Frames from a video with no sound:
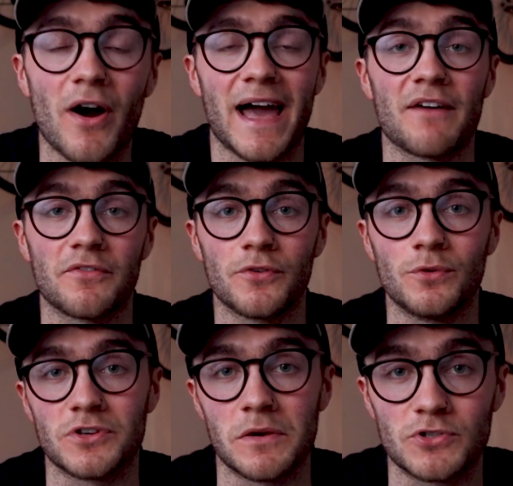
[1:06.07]
I have a
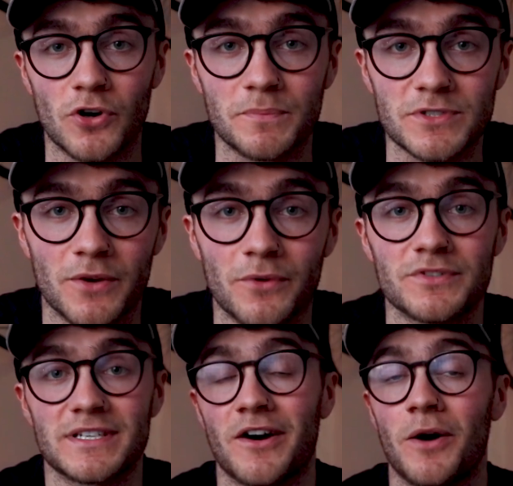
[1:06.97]
full-time job, so
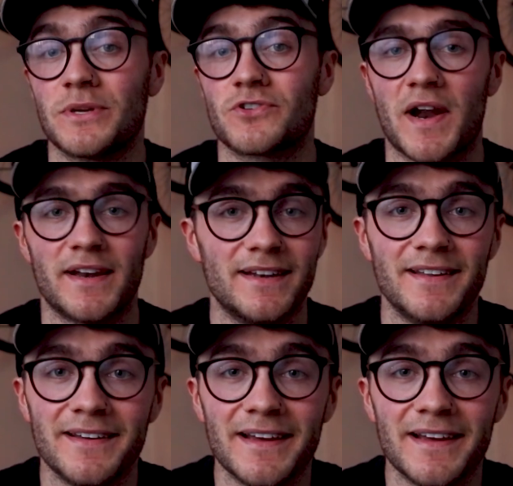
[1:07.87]
obviously can't be training